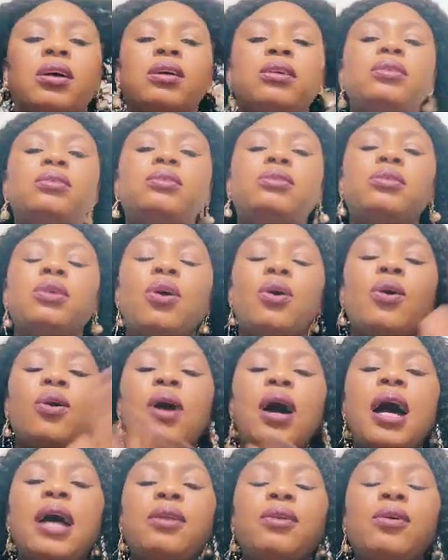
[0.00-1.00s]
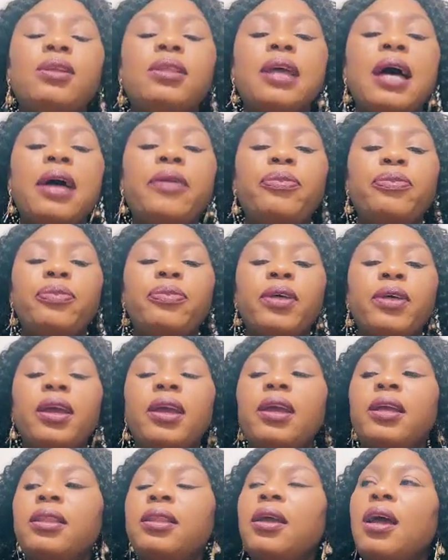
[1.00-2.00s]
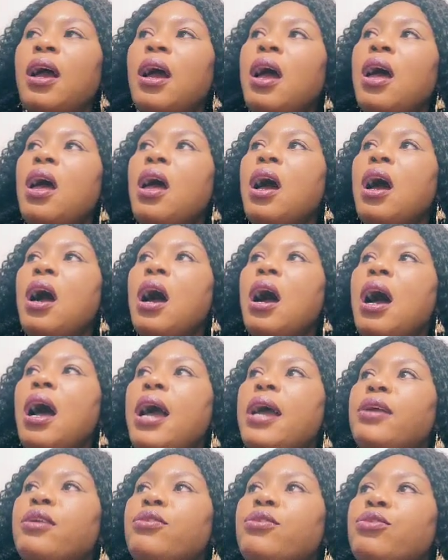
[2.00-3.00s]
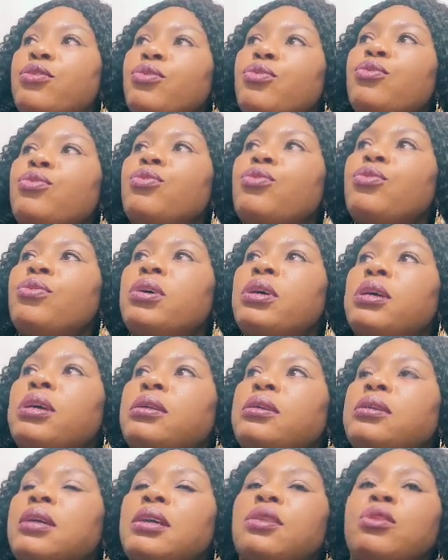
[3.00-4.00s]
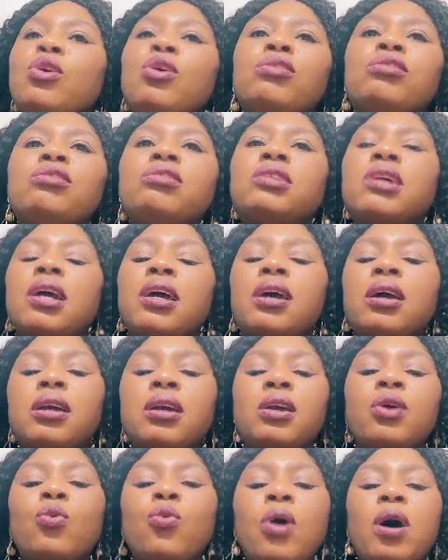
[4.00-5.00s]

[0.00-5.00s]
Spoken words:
So another thing I do is don't stay in